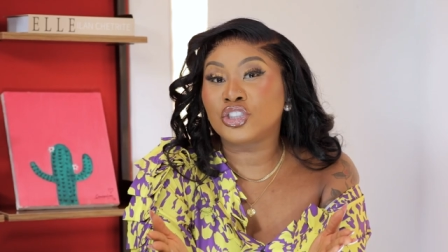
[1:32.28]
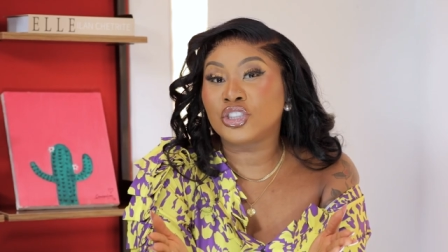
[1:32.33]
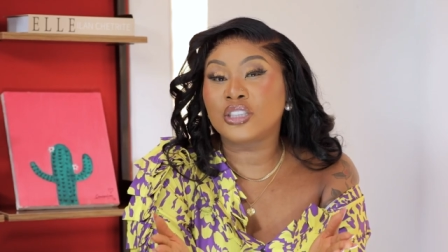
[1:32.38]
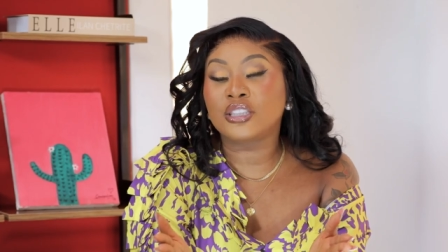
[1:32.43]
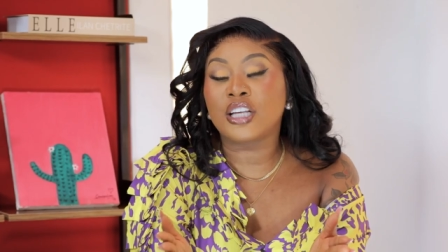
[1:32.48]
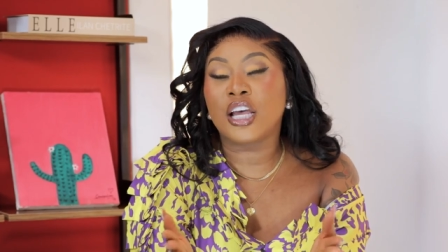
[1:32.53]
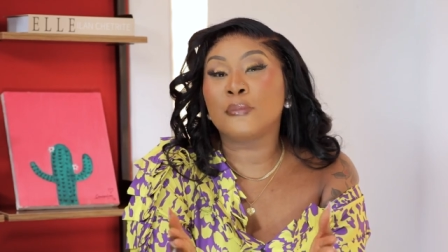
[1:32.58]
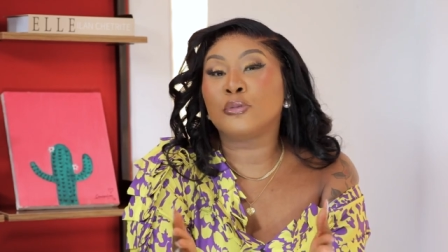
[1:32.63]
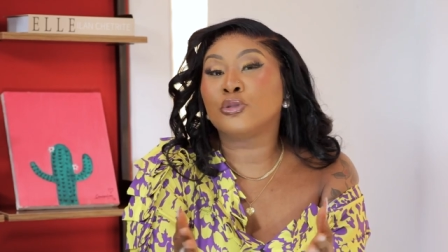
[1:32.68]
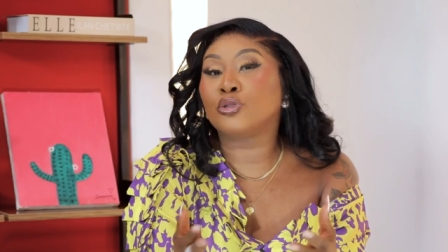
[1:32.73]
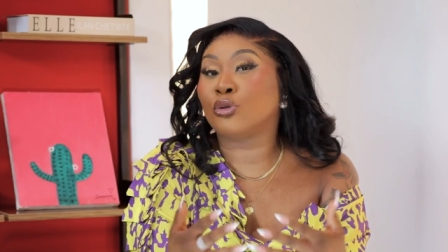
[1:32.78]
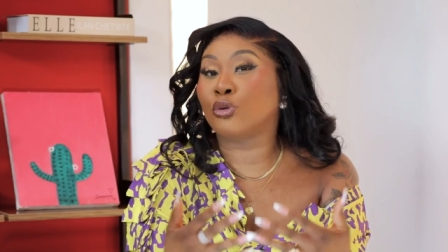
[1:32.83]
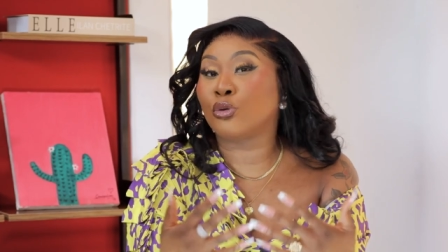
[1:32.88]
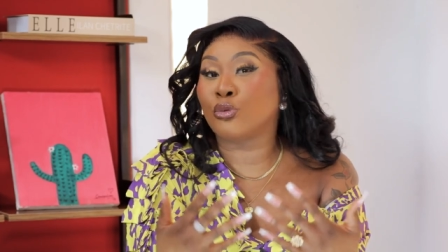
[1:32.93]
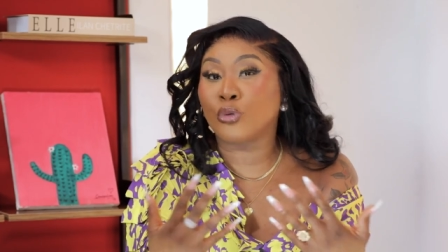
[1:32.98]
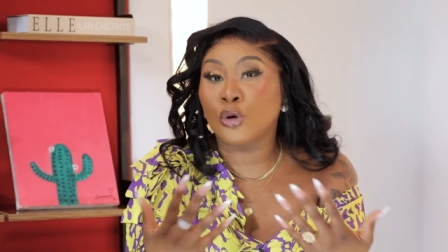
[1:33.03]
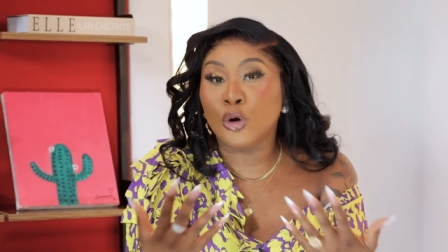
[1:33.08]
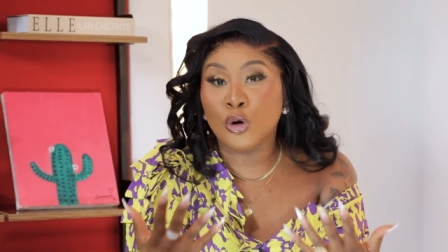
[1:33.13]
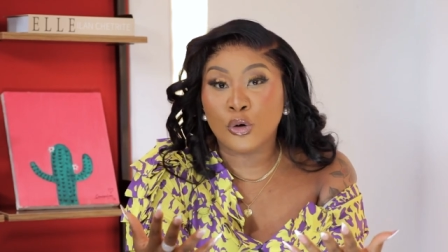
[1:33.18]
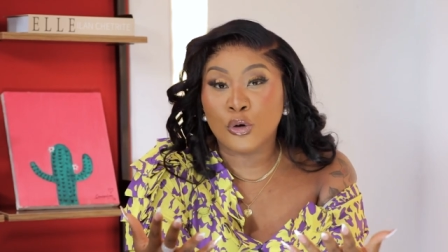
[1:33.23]
she's able to
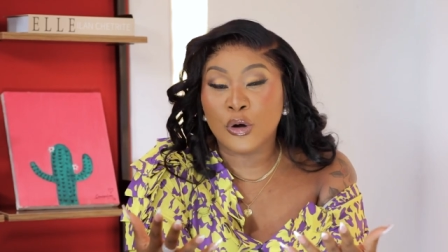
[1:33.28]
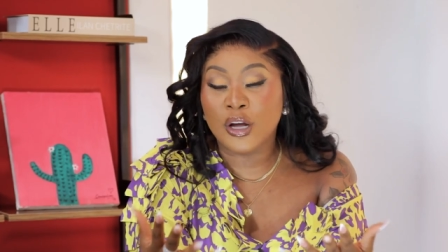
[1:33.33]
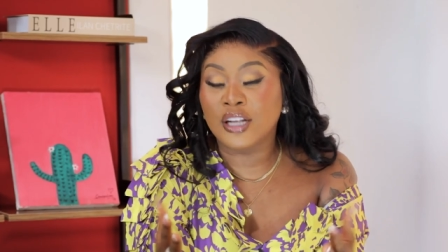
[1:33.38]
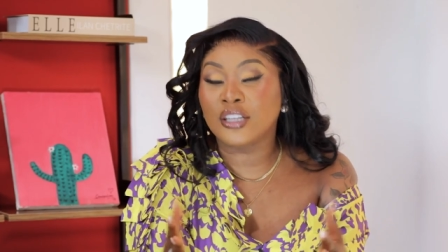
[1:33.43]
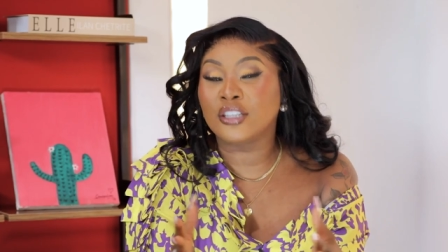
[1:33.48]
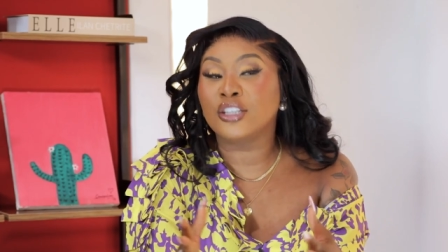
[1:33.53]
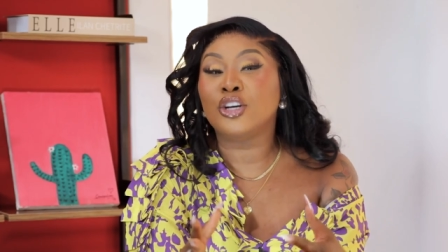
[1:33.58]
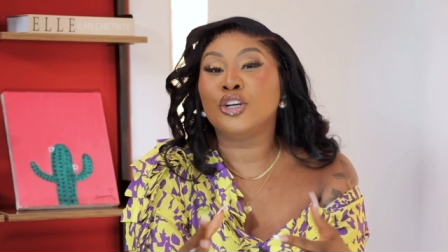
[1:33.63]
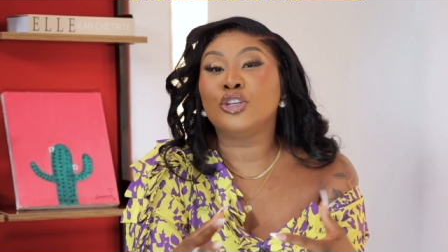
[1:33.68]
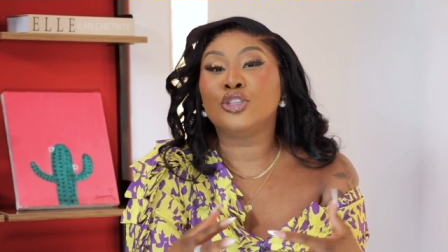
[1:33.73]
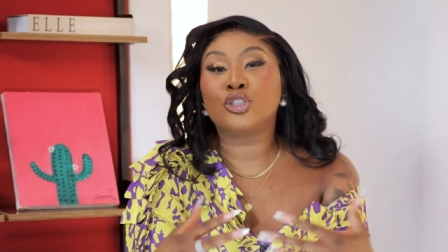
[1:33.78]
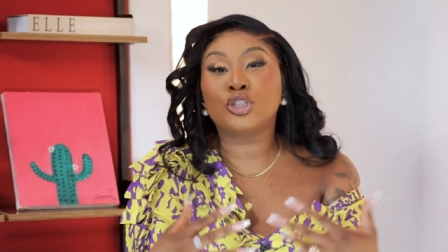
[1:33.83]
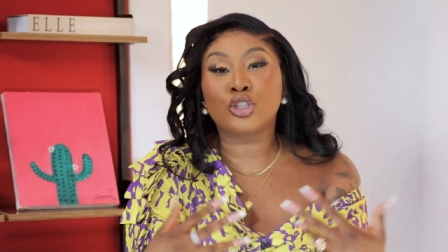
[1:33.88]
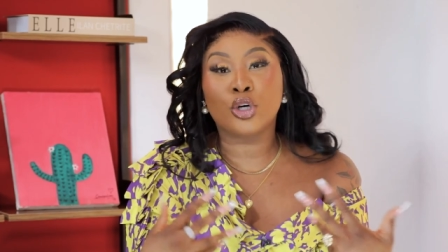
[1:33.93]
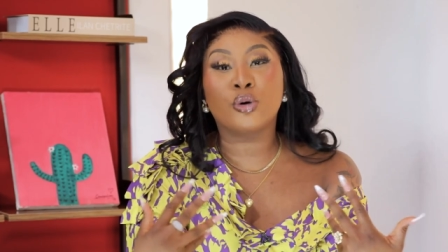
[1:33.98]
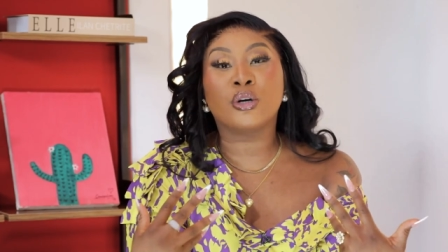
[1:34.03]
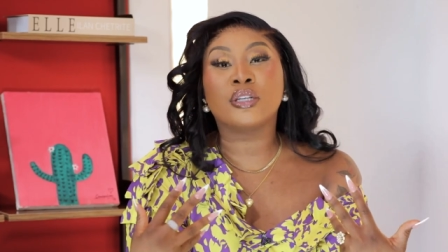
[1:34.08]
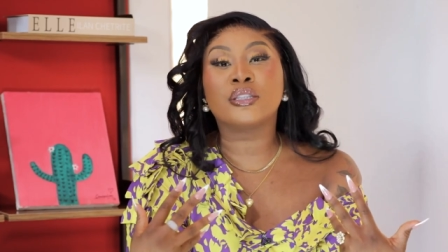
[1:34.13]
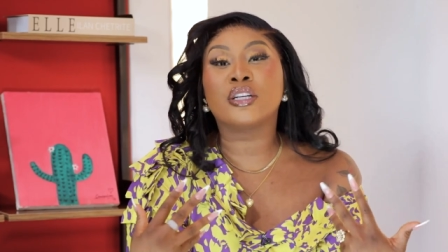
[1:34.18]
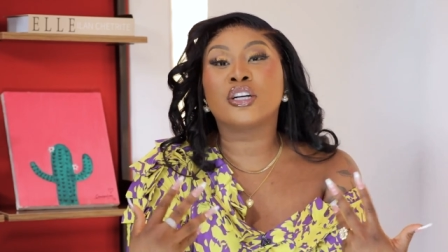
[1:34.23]
grow and
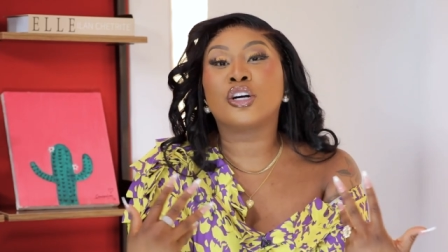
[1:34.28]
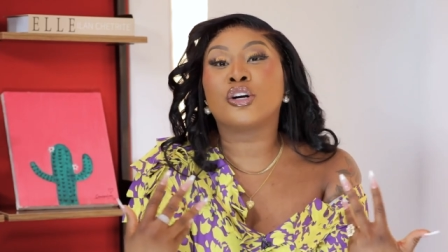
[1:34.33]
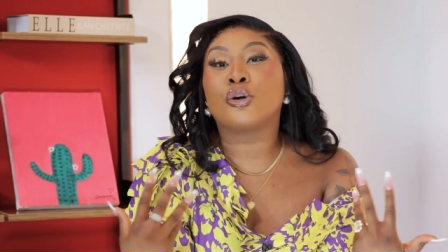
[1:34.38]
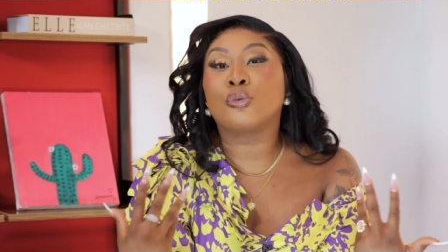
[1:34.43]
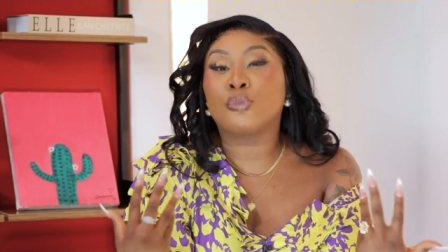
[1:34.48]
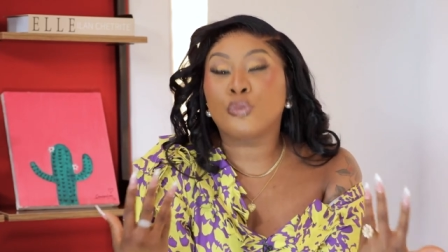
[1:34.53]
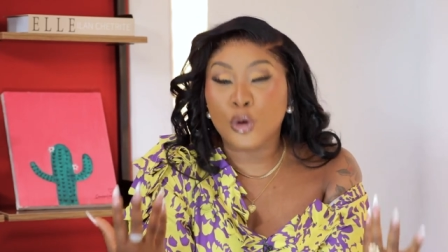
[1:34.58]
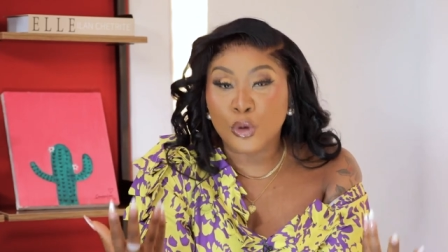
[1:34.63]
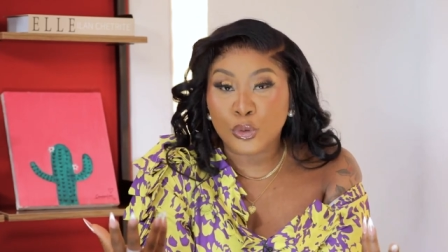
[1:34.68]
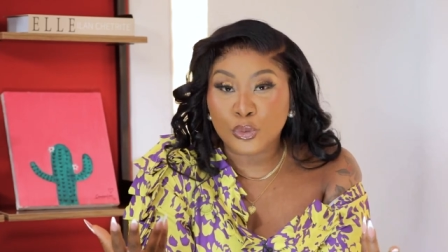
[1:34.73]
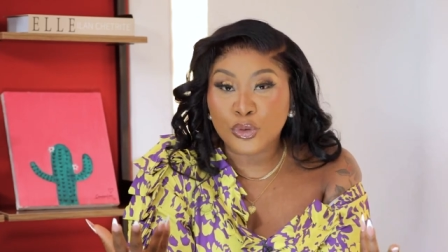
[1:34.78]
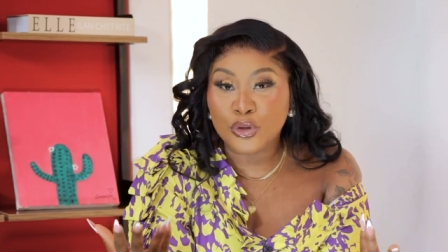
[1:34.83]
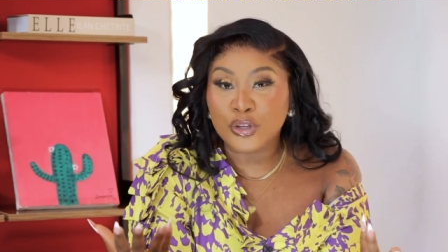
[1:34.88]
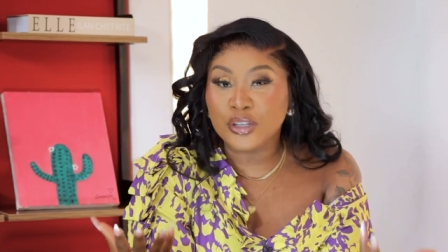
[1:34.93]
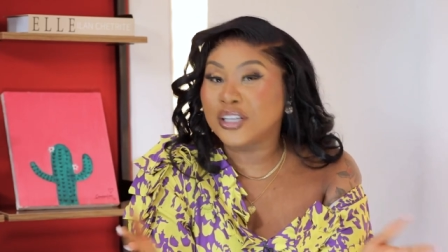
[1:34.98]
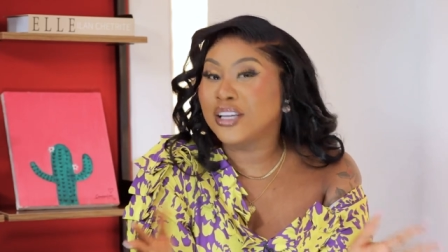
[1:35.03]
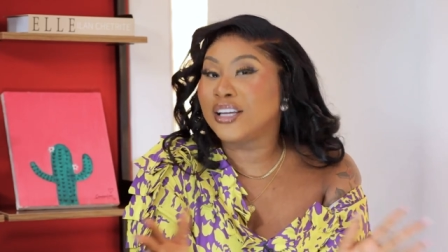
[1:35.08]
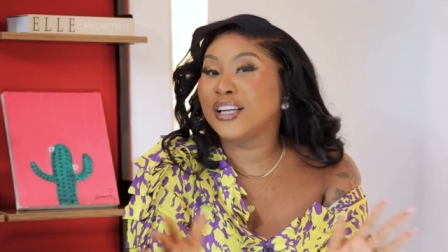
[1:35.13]
show us her growth